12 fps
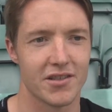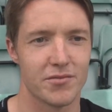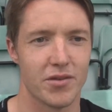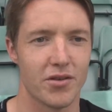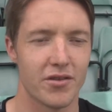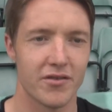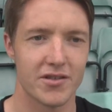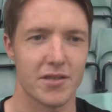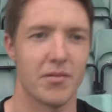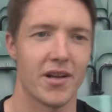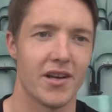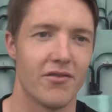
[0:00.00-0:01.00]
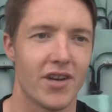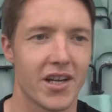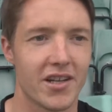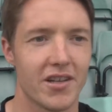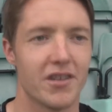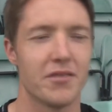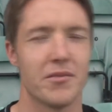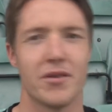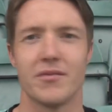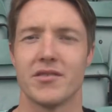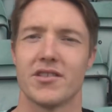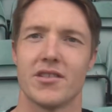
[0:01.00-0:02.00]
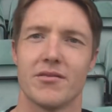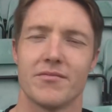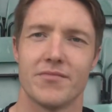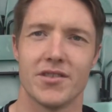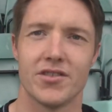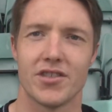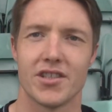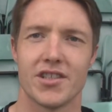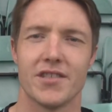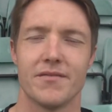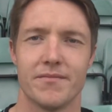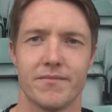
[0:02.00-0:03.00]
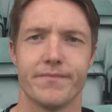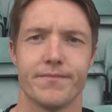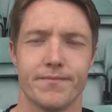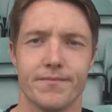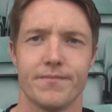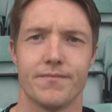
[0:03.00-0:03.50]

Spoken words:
because both of us are playing regular at the moment, so interesting. Yeah.